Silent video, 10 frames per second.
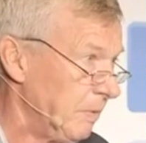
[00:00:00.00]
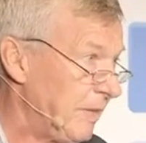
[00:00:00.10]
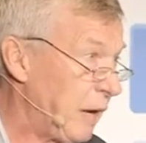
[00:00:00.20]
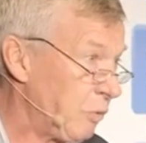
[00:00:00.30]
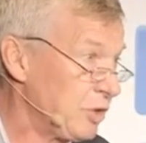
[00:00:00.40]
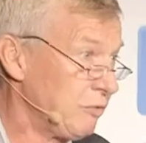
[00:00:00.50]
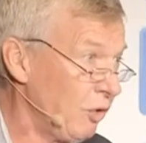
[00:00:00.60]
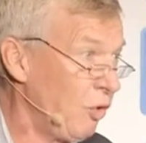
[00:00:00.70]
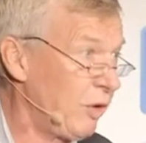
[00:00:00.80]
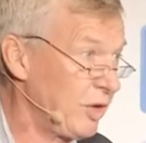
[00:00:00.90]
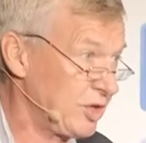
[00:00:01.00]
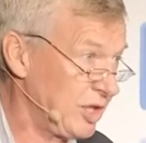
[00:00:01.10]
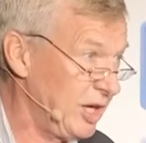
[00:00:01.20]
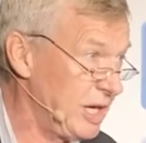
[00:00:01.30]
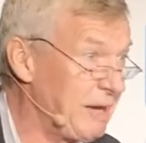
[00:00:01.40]
That was the flaw in the
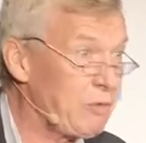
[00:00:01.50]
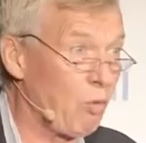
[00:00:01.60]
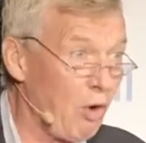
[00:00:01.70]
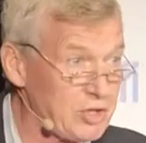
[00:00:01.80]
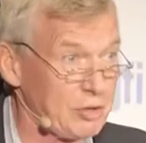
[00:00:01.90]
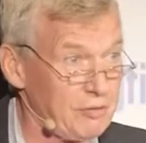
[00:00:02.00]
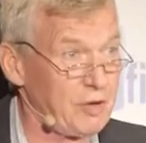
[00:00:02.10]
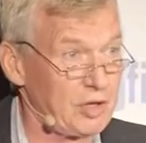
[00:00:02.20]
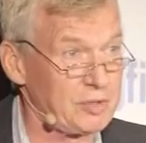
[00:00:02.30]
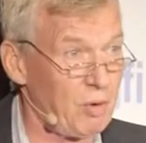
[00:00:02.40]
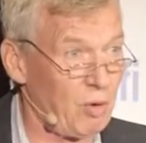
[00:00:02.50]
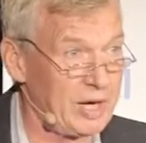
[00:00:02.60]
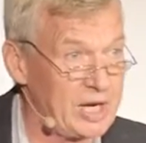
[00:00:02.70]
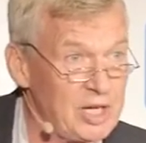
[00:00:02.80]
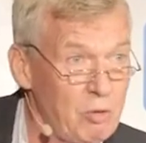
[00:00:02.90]
scheme. It was a first
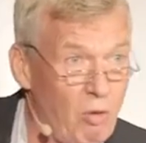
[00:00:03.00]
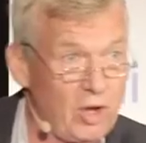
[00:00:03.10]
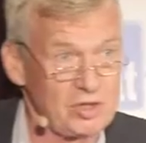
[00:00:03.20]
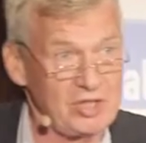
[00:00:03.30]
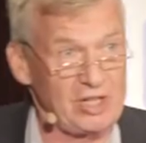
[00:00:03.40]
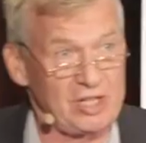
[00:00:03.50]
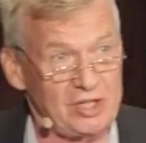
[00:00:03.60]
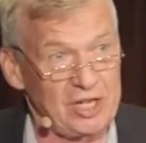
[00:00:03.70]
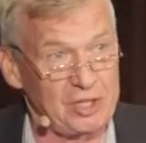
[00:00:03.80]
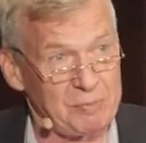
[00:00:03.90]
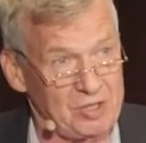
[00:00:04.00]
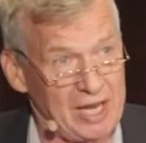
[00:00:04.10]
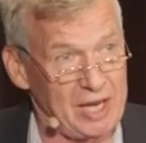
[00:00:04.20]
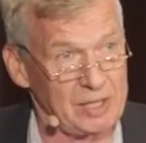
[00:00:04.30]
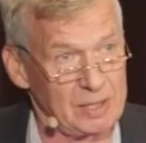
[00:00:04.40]
mortgage. It was
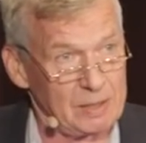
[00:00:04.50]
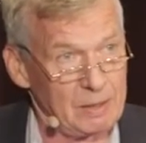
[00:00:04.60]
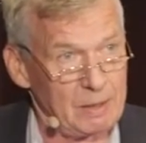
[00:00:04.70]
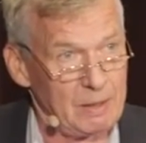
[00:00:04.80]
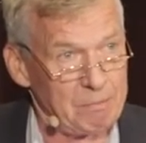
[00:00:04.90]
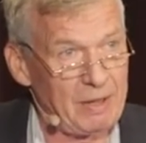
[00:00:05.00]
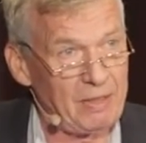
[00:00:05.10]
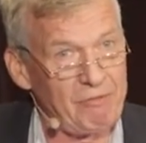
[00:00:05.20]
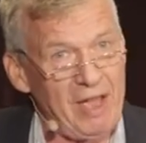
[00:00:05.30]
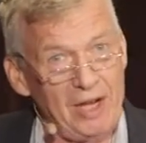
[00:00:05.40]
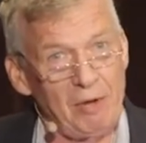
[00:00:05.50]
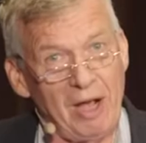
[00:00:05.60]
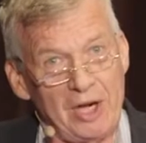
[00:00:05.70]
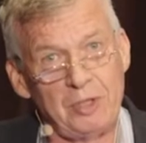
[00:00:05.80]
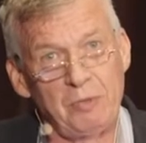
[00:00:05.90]
66%. But the
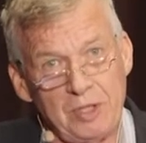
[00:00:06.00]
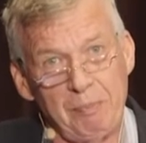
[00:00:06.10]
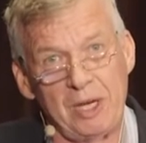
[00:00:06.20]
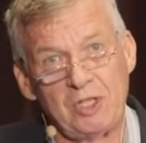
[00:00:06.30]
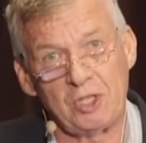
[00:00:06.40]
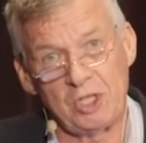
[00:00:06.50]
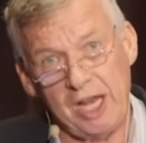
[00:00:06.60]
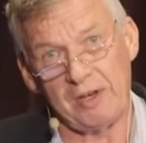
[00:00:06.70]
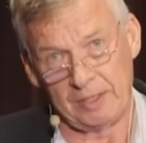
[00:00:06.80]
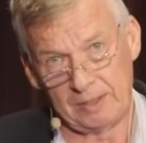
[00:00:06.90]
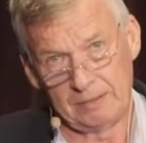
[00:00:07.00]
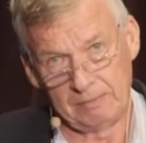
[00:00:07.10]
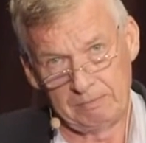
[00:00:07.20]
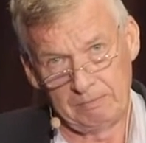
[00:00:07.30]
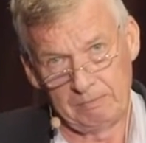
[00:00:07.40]
valuation was a piece of shit.
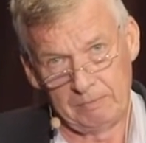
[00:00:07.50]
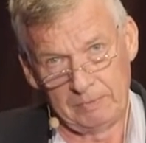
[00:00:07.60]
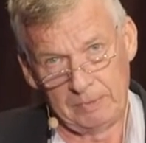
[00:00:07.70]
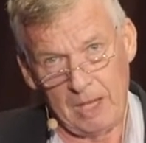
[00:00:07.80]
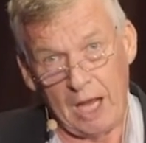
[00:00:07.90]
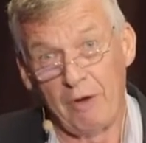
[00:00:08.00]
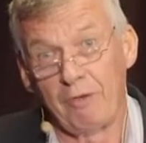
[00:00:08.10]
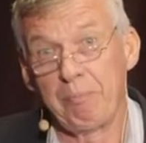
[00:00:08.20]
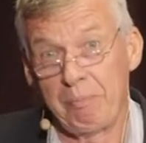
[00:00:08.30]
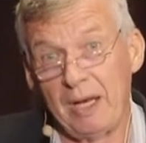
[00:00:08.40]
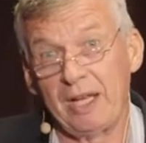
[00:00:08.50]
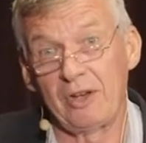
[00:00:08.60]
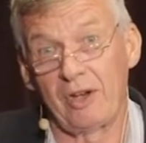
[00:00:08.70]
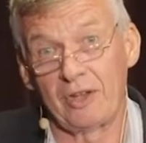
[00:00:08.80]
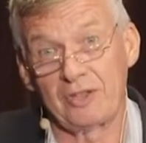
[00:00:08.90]
Over $1 billion
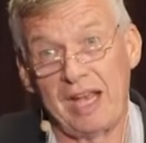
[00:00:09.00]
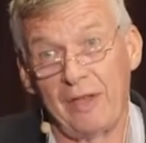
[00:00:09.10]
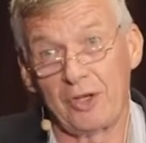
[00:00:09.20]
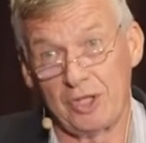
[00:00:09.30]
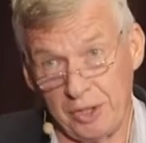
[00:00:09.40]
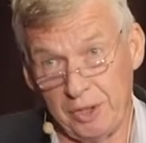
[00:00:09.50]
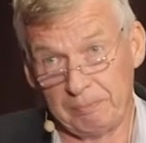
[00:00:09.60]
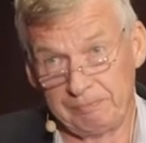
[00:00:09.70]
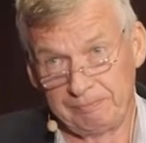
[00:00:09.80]
down the tube.